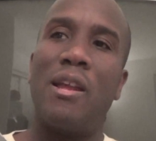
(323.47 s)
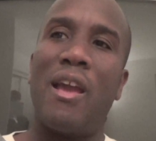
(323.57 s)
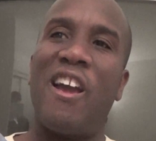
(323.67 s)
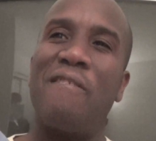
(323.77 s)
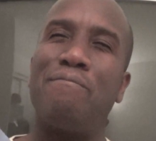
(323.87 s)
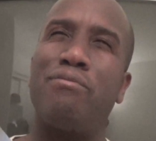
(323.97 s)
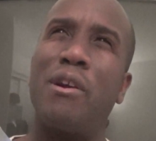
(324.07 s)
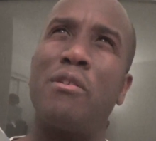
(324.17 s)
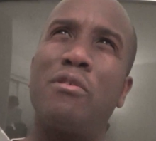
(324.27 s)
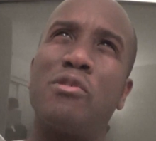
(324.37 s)
They have
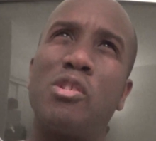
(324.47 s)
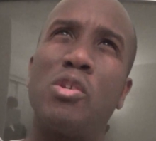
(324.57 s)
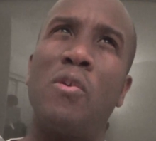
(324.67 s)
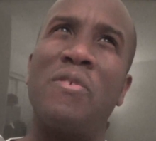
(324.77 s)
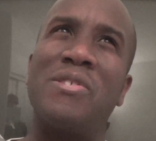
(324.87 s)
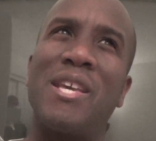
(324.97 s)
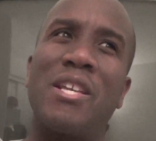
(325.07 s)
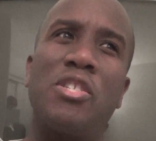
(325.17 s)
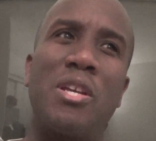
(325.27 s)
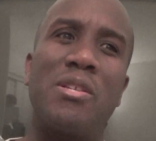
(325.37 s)
Predator 2 for
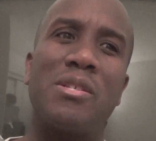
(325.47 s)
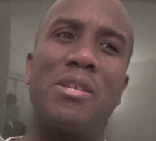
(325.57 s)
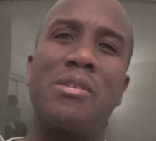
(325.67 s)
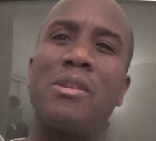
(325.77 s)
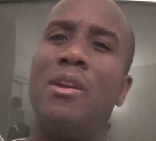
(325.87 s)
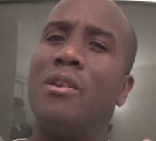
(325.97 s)
Sega Genesis.